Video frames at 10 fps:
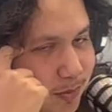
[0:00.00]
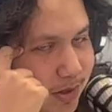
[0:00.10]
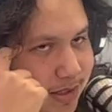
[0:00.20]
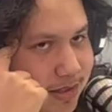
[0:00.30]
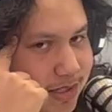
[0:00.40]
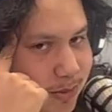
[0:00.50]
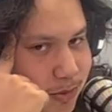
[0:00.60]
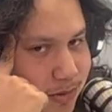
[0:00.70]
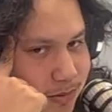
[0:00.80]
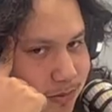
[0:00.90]
I think I
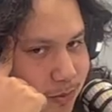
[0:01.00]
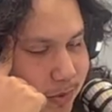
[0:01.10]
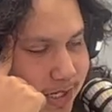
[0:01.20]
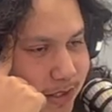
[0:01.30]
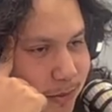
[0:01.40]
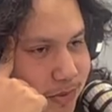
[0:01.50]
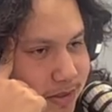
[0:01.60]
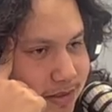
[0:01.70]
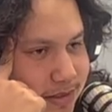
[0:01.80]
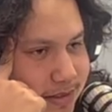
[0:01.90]
was writing
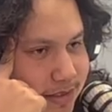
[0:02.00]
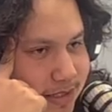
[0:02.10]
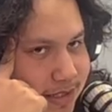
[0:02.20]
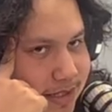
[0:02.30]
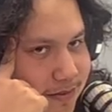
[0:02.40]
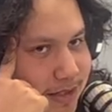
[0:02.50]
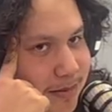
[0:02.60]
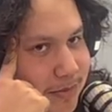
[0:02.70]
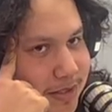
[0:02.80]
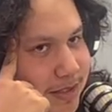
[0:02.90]
one and then I gave
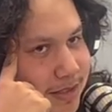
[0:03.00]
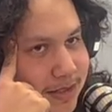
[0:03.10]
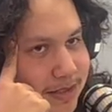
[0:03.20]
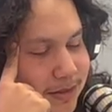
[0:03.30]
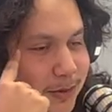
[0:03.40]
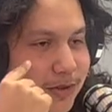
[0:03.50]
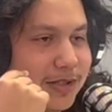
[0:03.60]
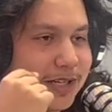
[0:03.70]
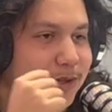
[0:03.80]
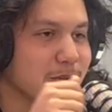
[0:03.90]
up. No, it's
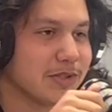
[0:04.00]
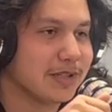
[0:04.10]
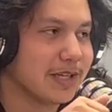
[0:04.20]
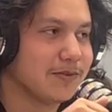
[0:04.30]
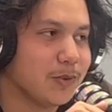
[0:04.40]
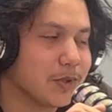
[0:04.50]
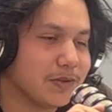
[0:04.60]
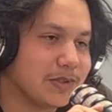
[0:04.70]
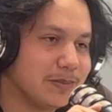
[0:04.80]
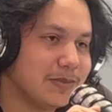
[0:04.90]
because I hosted like 4 of
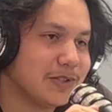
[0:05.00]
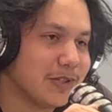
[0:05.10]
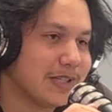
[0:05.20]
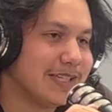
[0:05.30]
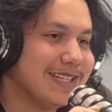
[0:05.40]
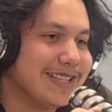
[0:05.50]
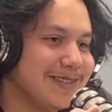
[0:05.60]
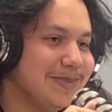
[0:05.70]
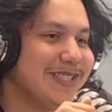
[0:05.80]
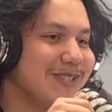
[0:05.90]
them, so they didn't
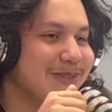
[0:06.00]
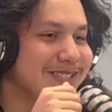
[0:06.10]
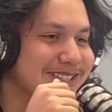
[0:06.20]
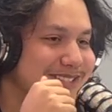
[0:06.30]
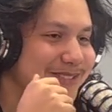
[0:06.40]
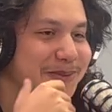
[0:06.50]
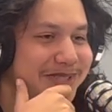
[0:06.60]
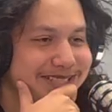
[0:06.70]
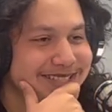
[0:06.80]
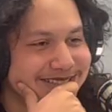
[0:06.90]
let me do another
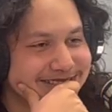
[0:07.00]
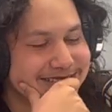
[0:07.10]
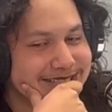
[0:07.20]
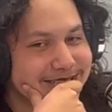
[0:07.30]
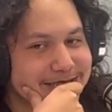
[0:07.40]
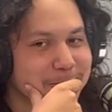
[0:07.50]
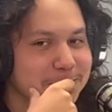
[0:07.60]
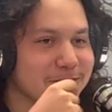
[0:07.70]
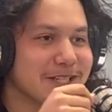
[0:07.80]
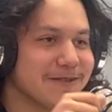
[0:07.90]
one.
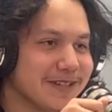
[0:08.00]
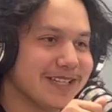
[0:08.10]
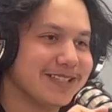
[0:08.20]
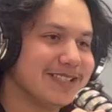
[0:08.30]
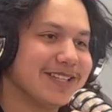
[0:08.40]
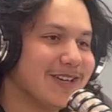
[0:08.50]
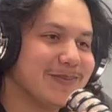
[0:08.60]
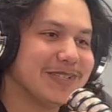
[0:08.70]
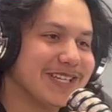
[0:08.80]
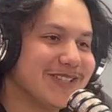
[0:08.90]
Remember, Jennifer had to stop
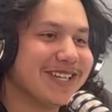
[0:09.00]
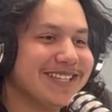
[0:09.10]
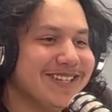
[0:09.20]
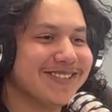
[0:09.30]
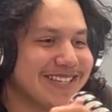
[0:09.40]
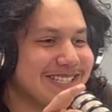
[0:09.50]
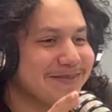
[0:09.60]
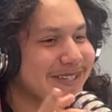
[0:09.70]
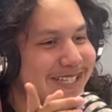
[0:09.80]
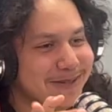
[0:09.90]
me. I tried to raise
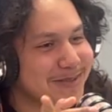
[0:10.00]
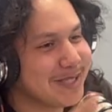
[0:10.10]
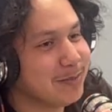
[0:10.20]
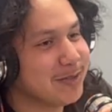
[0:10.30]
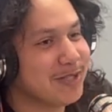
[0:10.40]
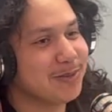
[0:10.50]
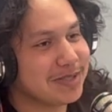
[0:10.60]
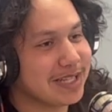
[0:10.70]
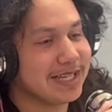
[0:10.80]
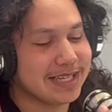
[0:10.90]
my hand one time and she
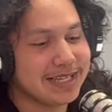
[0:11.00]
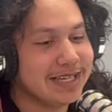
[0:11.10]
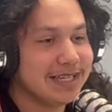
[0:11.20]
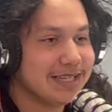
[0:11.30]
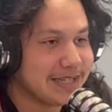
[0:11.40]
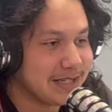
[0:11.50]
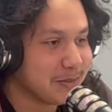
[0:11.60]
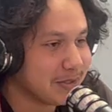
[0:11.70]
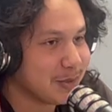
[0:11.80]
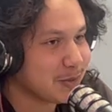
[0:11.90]
was like,
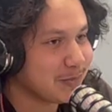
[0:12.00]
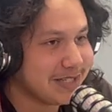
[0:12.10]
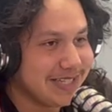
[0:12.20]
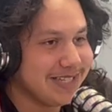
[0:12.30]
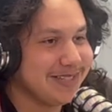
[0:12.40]
anyone else but him?